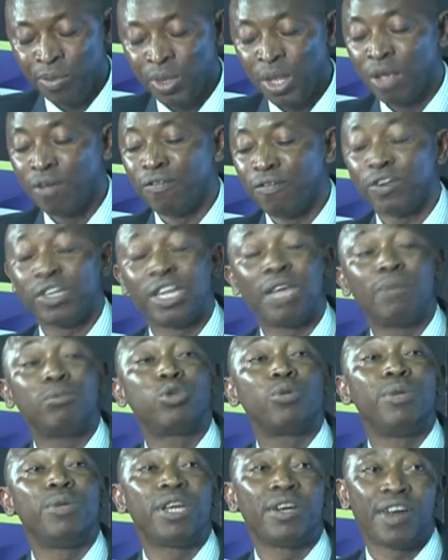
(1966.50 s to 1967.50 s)
for them to
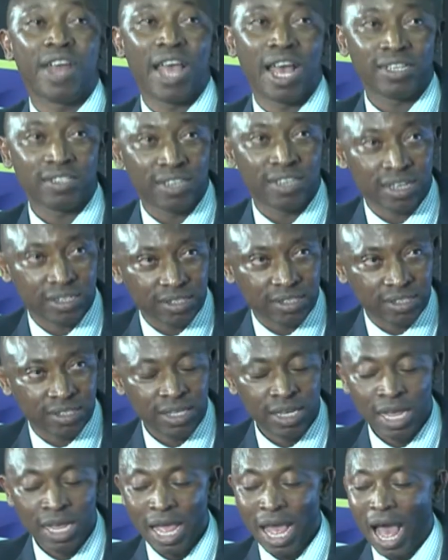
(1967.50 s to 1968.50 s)
be reassessed.
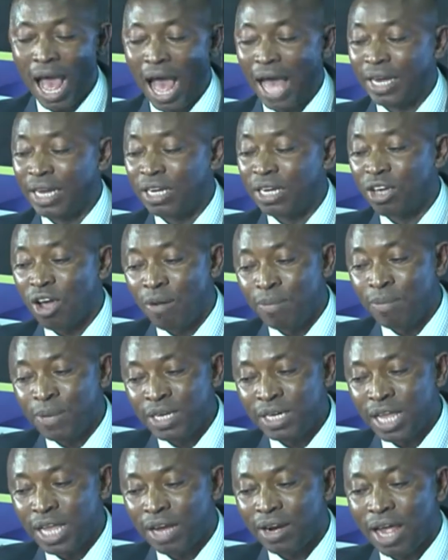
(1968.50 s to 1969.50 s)
And in coming,
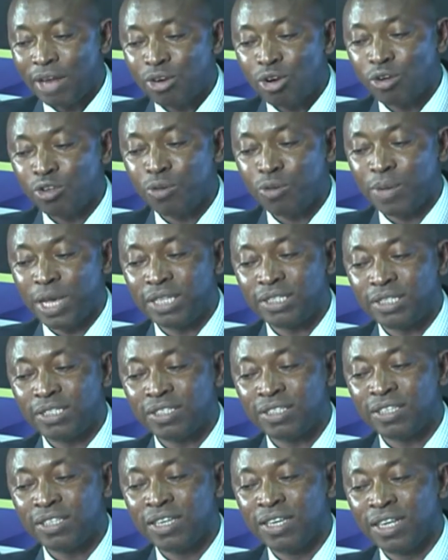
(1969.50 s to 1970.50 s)
there are
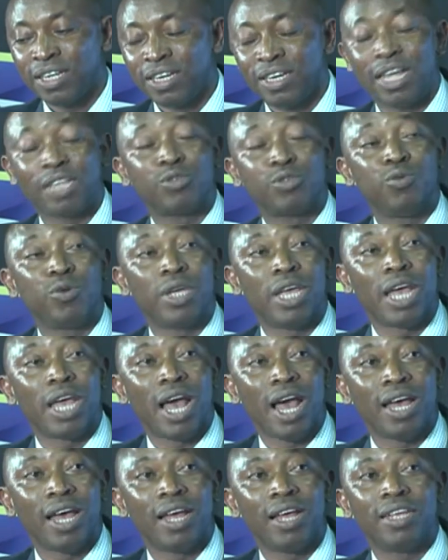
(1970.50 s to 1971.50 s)
documents that we
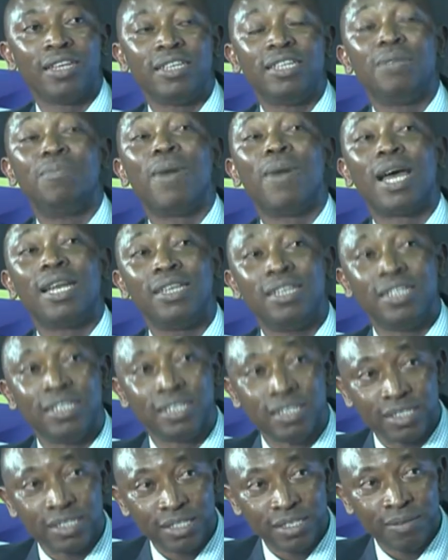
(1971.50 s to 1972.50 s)
are demanding
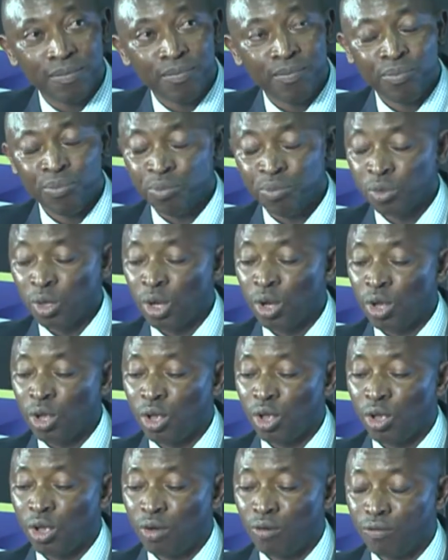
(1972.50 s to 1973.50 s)

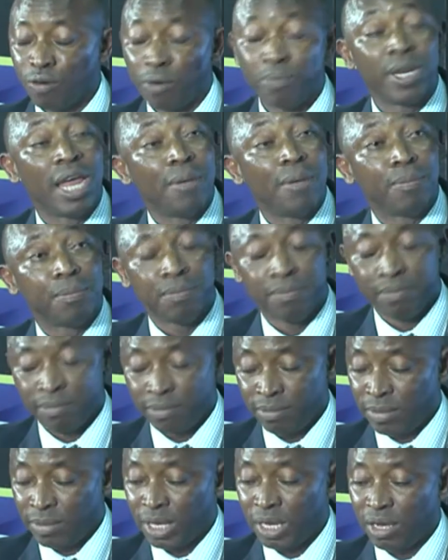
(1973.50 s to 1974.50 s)
from them.
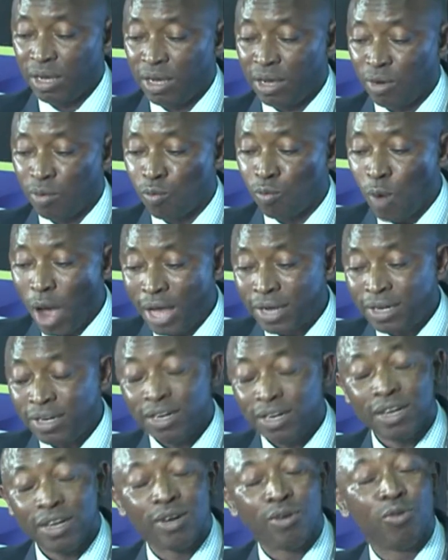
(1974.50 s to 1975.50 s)
One
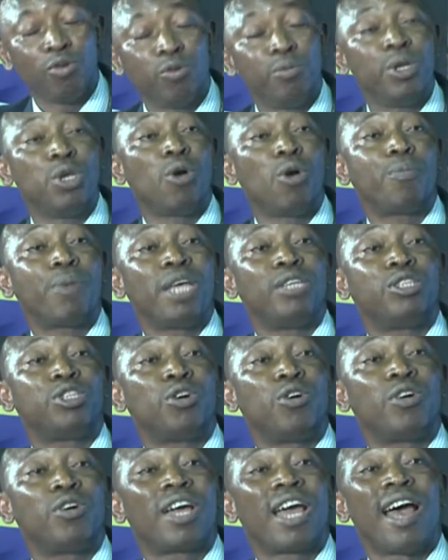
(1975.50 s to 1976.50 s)
will be your
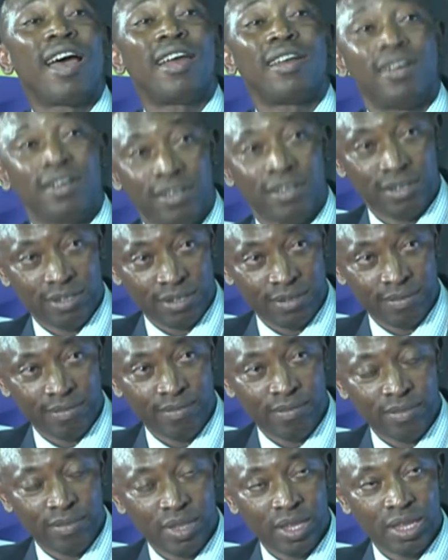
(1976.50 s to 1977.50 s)
pension card.
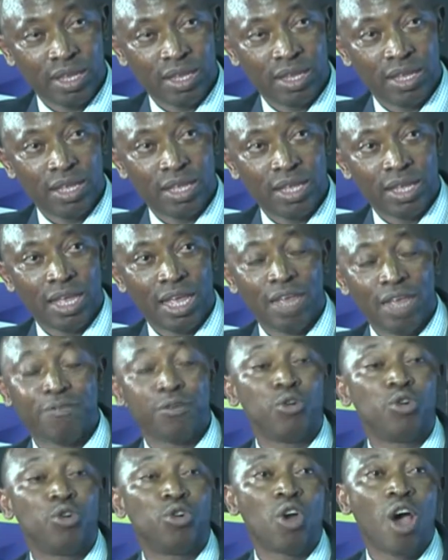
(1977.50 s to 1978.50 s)
If you
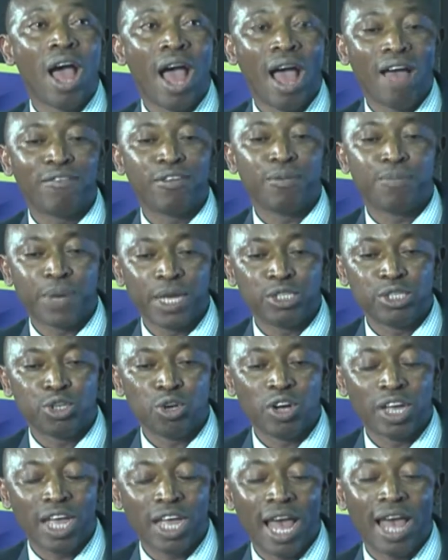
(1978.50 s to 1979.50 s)
do not have a pension
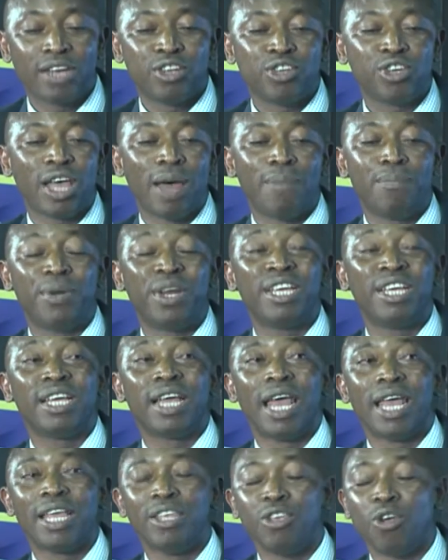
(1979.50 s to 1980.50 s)
card, you can bring
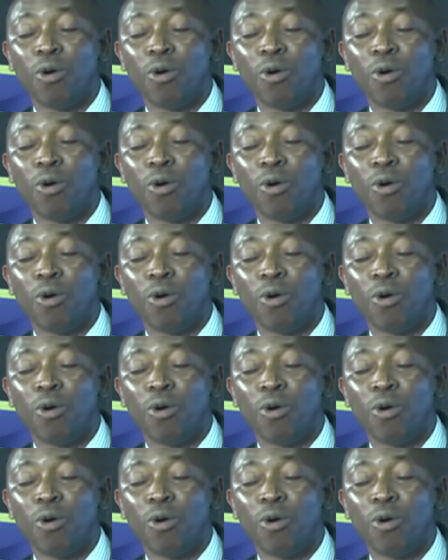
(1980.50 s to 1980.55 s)
your